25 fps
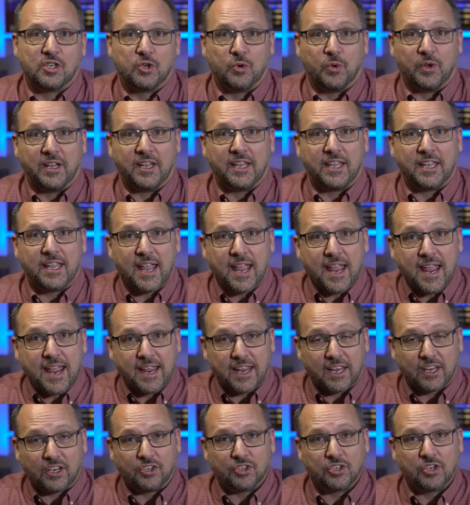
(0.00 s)
to
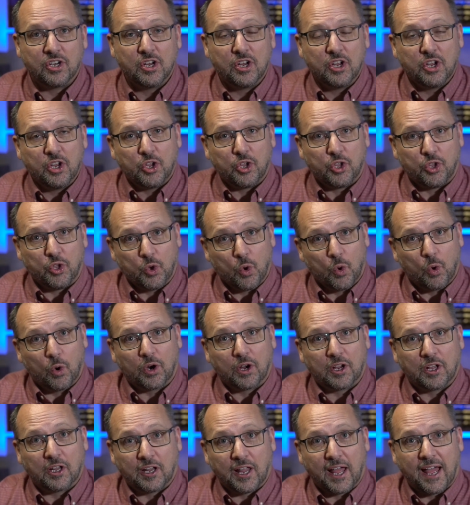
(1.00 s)
engage
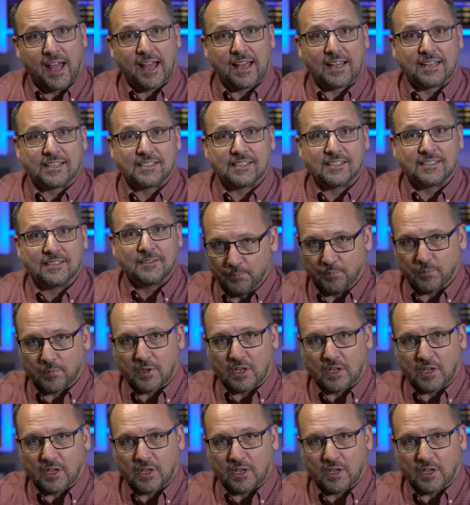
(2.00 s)
your class.